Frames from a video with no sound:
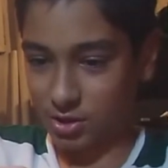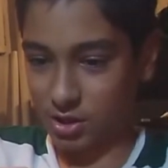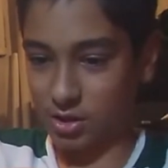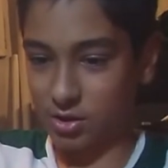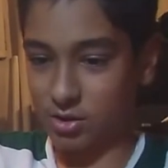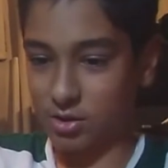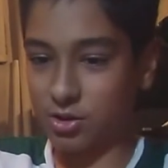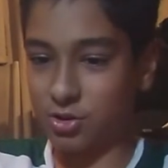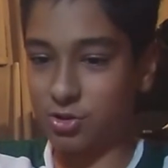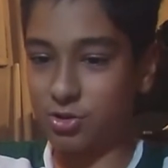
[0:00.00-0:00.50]

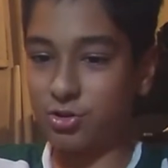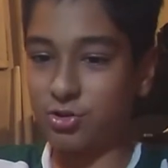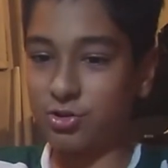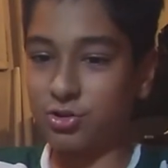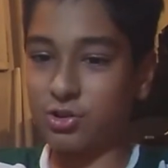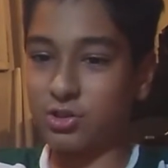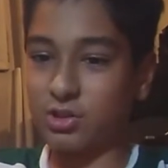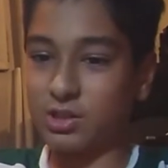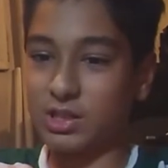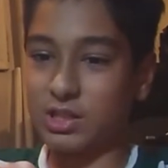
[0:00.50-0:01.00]
Okay, they should
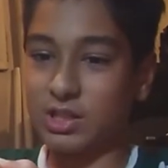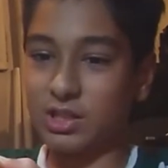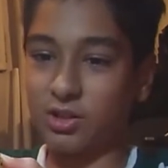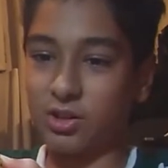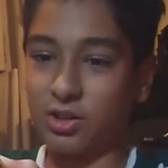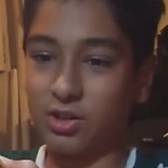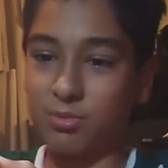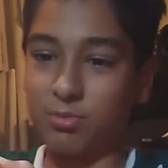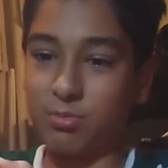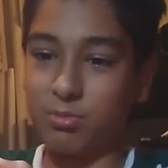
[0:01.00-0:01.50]
just
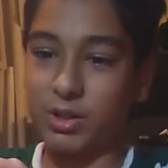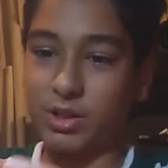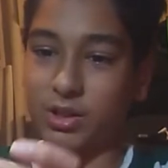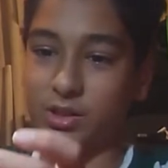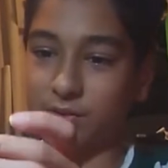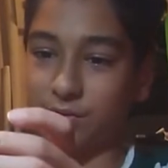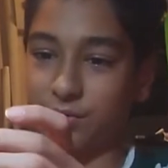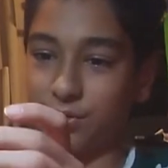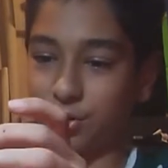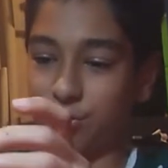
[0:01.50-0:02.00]
stick on
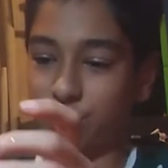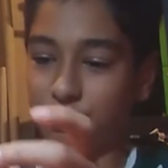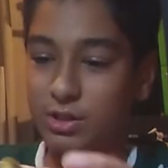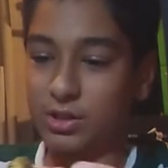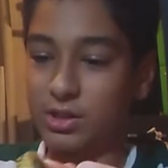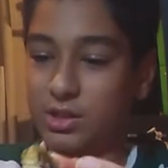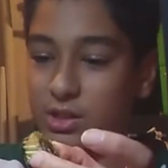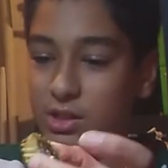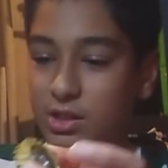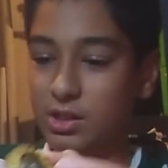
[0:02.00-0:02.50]
because of the
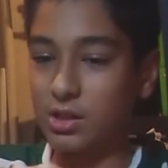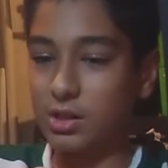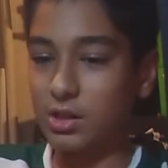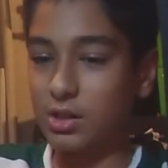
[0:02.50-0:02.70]
grease.